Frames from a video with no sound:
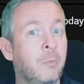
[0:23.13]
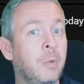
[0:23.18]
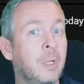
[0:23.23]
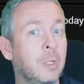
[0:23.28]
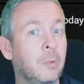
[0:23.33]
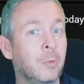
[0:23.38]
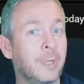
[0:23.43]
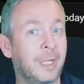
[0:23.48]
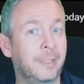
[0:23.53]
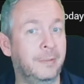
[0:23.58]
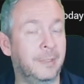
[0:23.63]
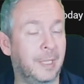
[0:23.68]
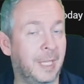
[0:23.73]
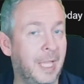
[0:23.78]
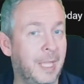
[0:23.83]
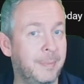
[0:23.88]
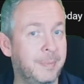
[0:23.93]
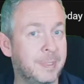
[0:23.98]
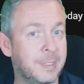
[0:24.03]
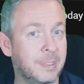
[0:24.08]
We look at the
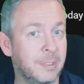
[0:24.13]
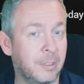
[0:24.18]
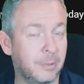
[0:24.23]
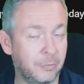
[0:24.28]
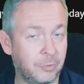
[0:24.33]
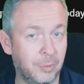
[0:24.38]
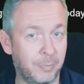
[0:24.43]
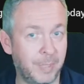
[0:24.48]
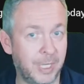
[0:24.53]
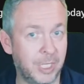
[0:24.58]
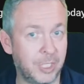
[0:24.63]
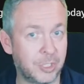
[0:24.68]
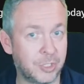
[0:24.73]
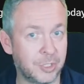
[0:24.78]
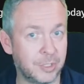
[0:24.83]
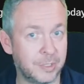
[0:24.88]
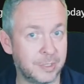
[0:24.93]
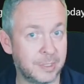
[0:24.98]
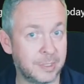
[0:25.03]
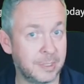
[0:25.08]
labs,
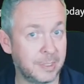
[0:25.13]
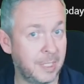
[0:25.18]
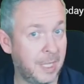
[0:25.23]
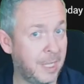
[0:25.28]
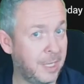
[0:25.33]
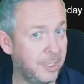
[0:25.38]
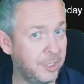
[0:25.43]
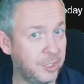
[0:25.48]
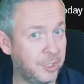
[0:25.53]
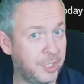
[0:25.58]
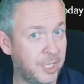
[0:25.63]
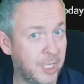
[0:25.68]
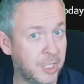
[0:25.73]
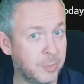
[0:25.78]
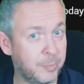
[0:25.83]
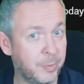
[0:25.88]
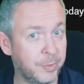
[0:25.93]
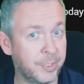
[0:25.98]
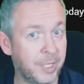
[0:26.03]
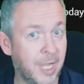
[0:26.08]
automations, energy
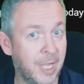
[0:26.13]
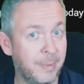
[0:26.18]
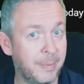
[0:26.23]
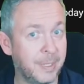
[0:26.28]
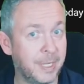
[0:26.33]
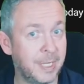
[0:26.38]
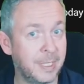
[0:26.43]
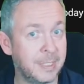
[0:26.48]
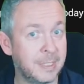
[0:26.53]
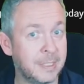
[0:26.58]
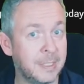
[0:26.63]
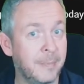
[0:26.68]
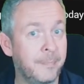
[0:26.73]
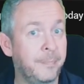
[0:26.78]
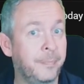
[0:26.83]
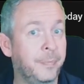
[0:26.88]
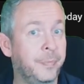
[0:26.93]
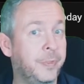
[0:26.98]
dashboard upgrades,